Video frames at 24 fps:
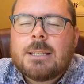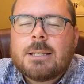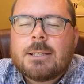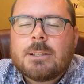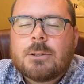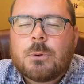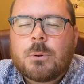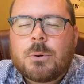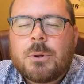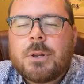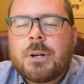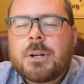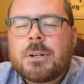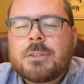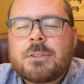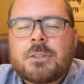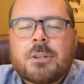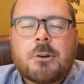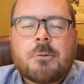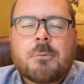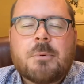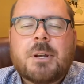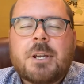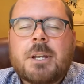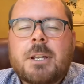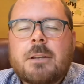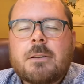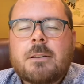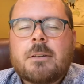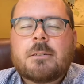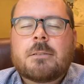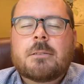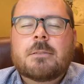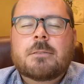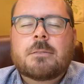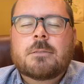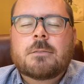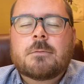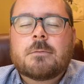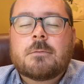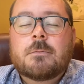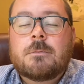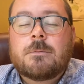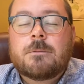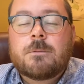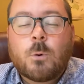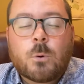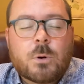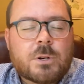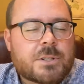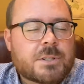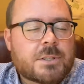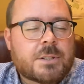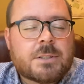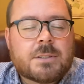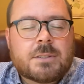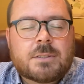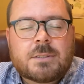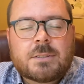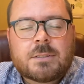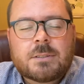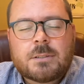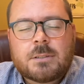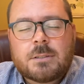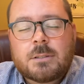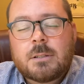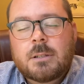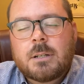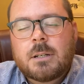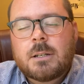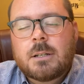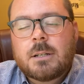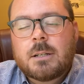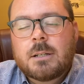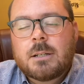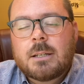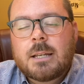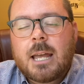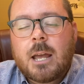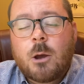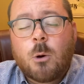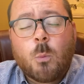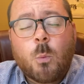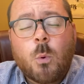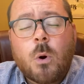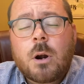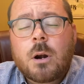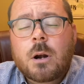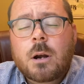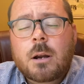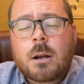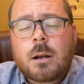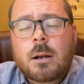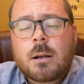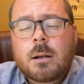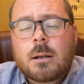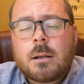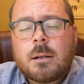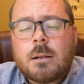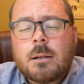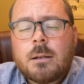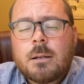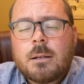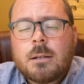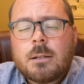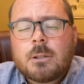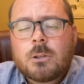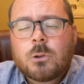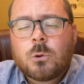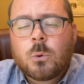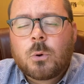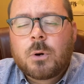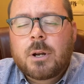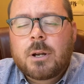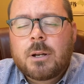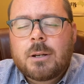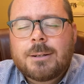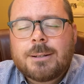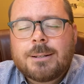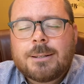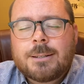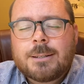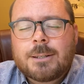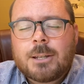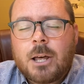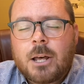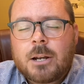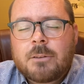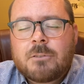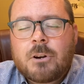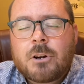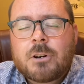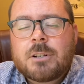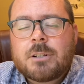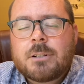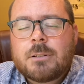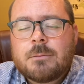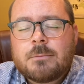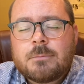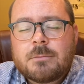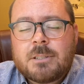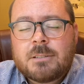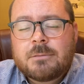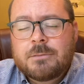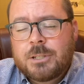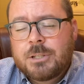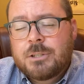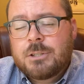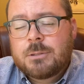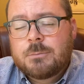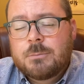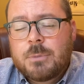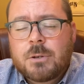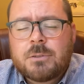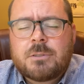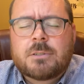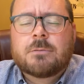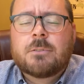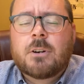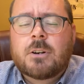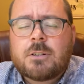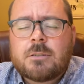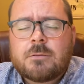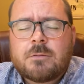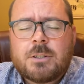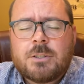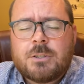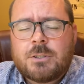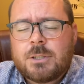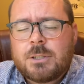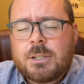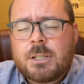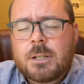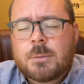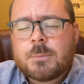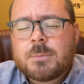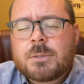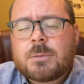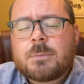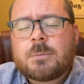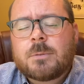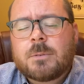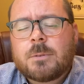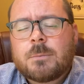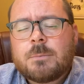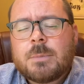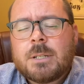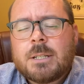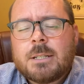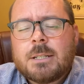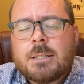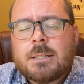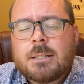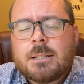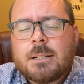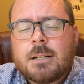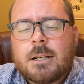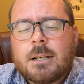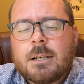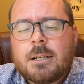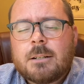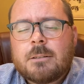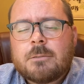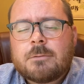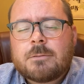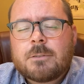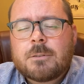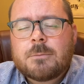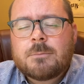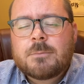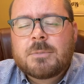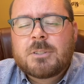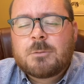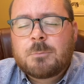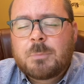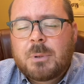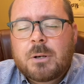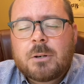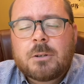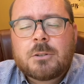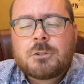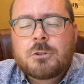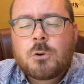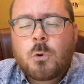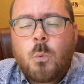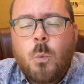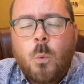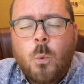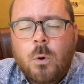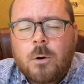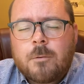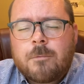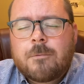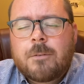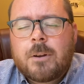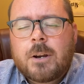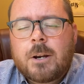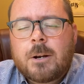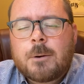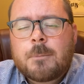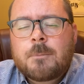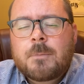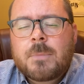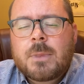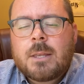Lord, there are so many forces uh, at work. Lord, uh, a lot of our division, most of our division comes from, uh, from spiritual warfare.